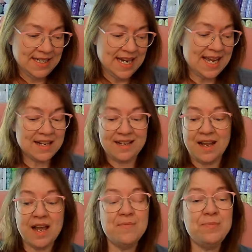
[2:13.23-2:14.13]
And
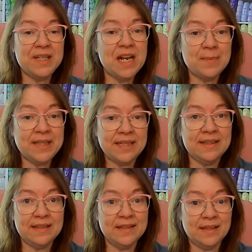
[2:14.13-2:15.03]
I'm
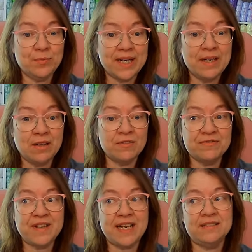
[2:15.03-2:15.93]
becoming a Red Heart
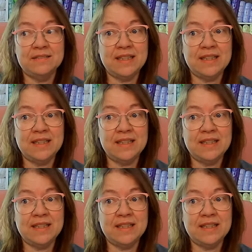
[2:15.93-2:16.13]
fan.